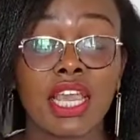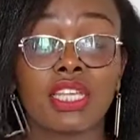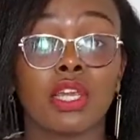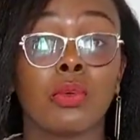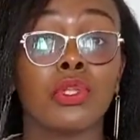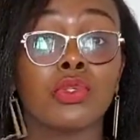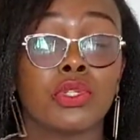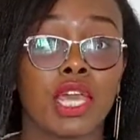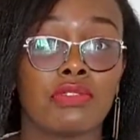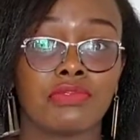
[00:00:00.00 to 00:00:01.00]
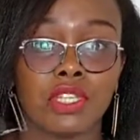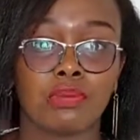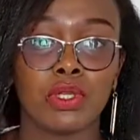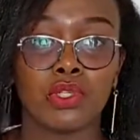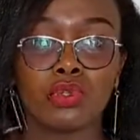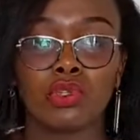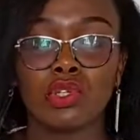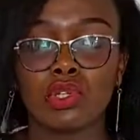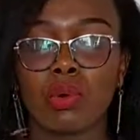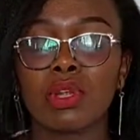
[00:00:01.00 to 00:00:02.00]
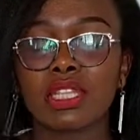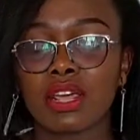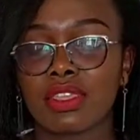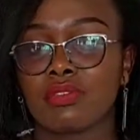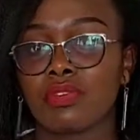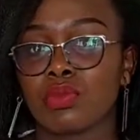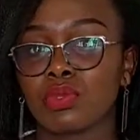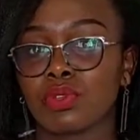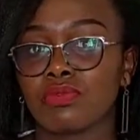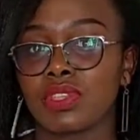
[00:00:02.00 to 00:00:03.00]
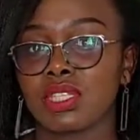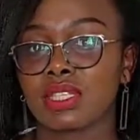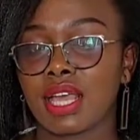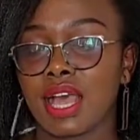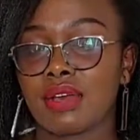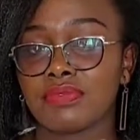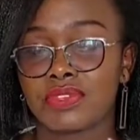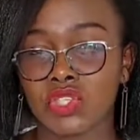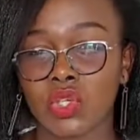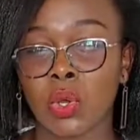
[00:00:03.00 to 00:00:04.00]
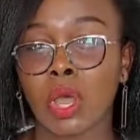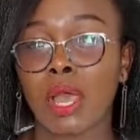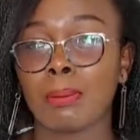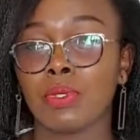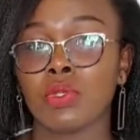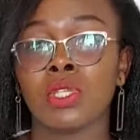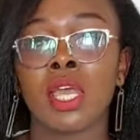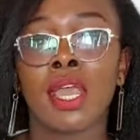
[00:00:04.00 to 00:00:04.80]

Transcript: and you're going to dive deep into what are the forms of this physical abuse,